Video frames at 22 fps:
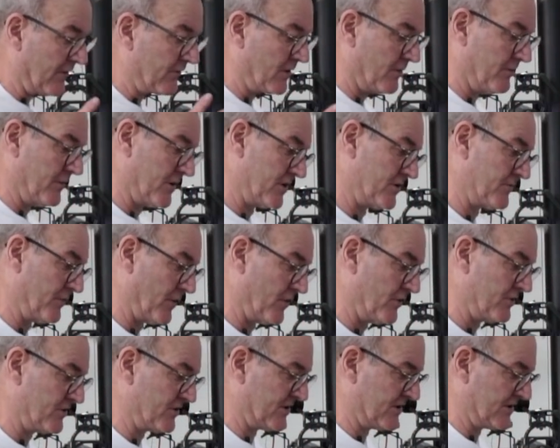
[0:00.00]
I've got my
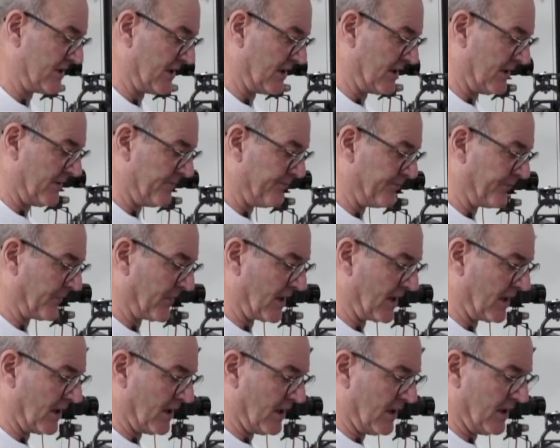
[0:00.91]
exposure set
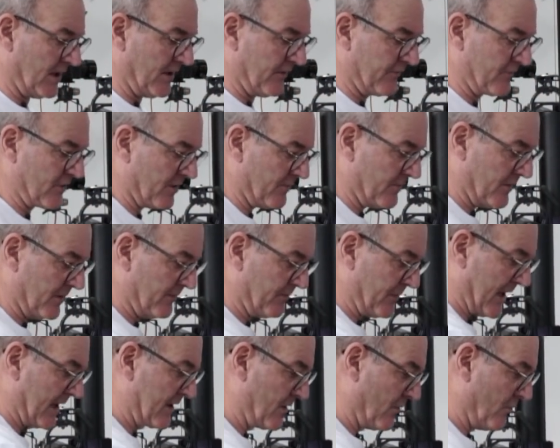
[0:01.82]
up. I've got my
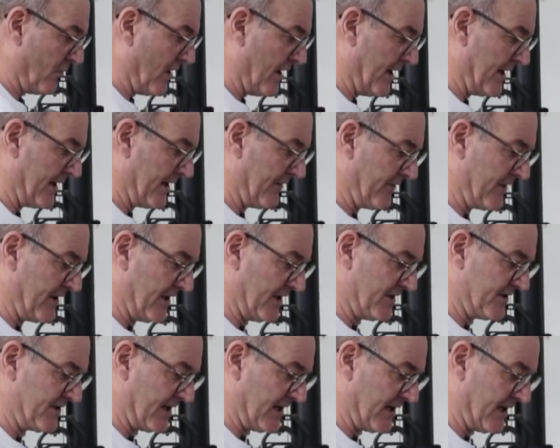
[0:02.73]
black and white and
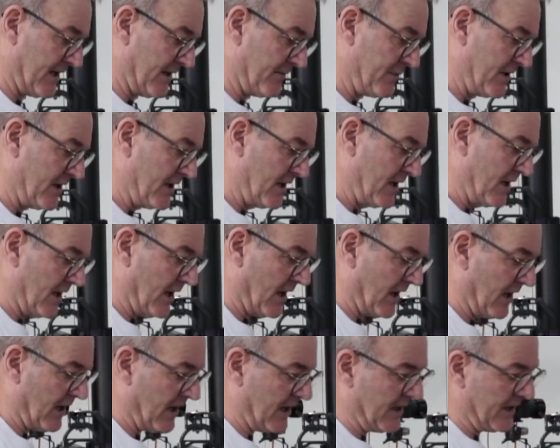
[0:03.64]
everything set up.
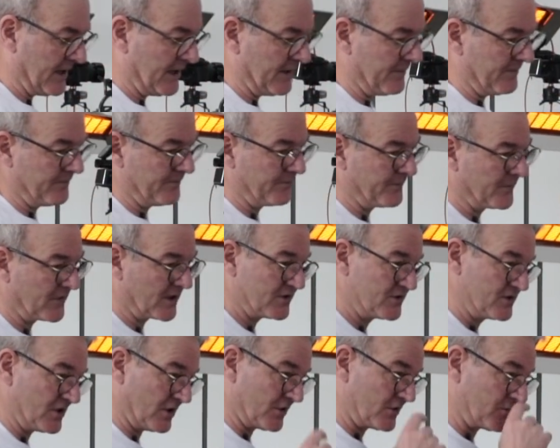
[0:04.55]

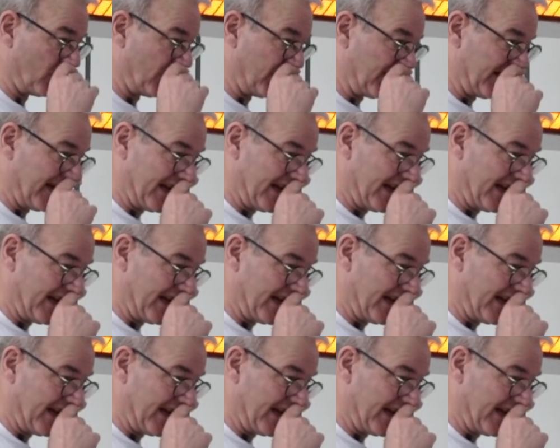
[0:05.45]
I'm just want to